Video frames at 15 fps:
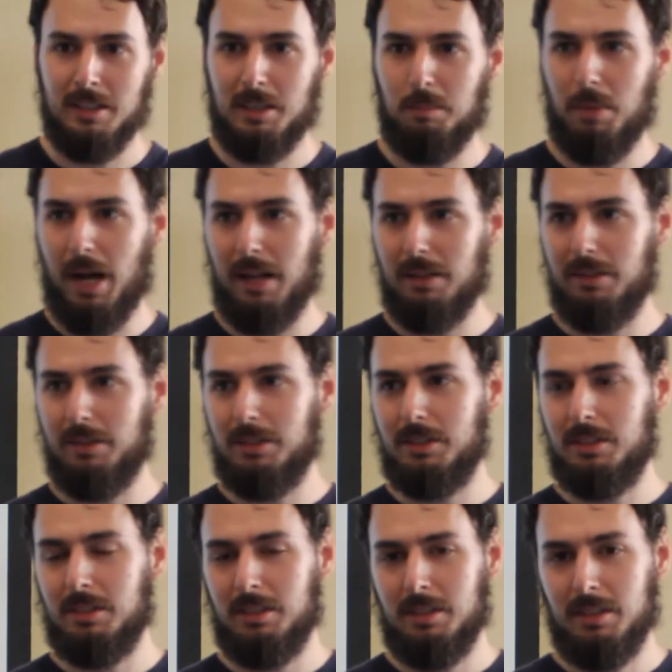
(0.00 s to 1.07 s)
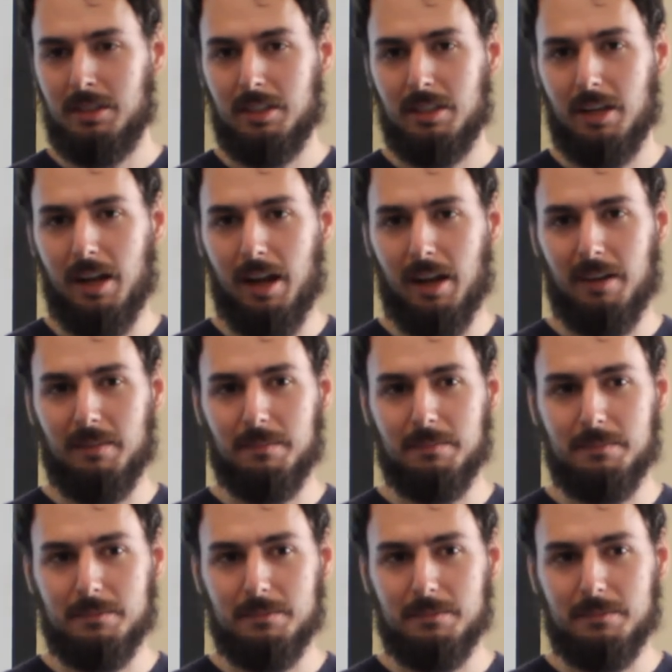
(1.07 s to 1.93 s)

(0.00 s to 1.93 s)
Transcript: Compilers, um,